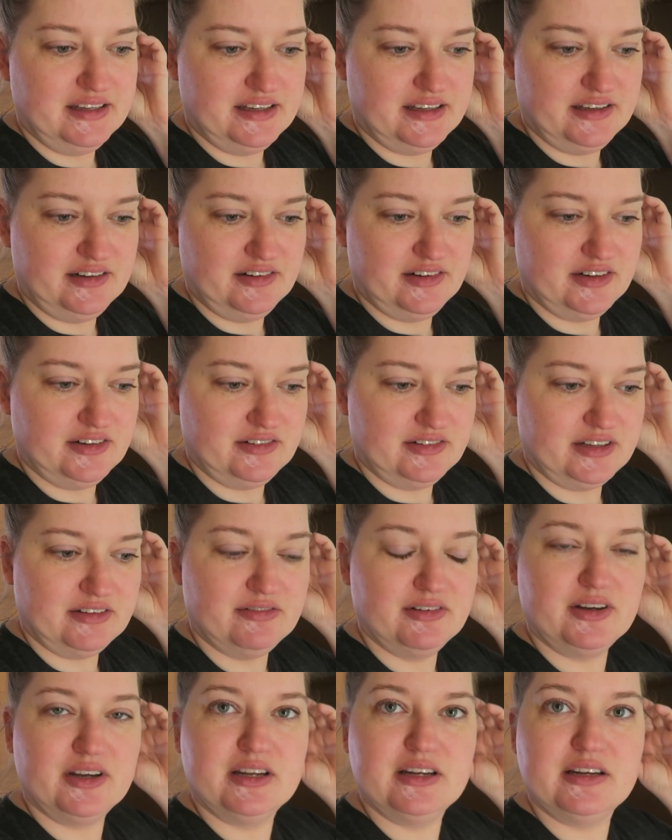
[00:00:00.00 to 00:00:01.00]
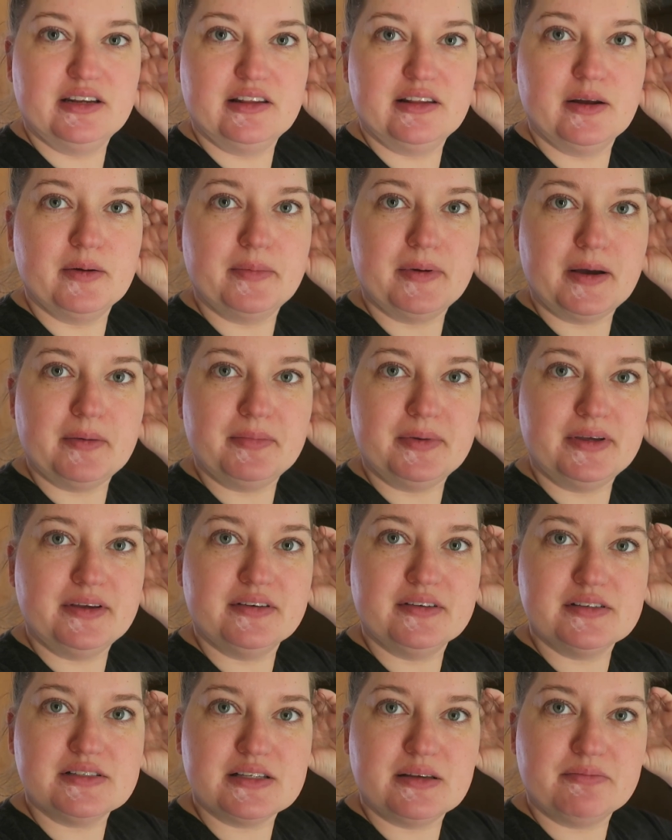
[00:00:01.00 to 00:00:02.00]
don't know, ever get another
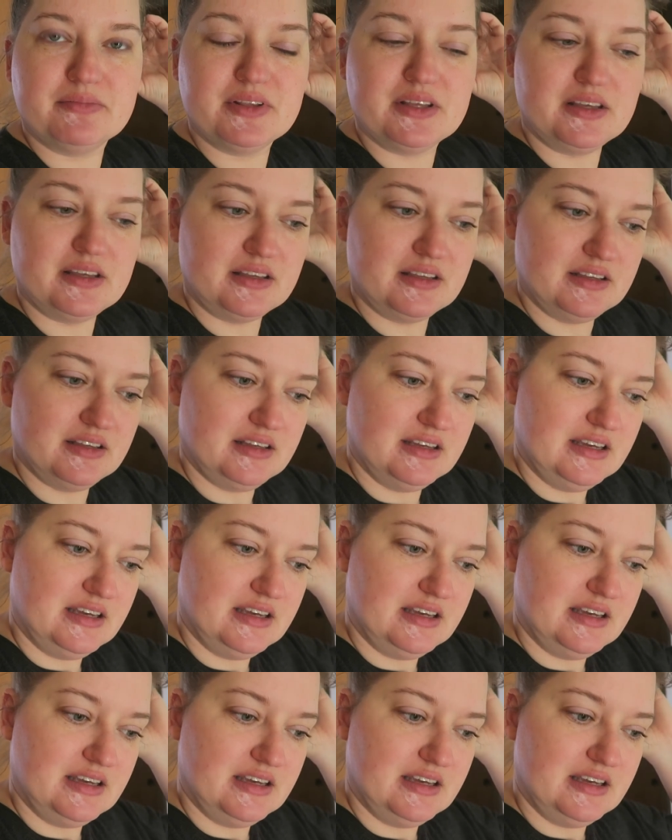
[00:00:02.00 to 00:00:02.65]
puppy or something.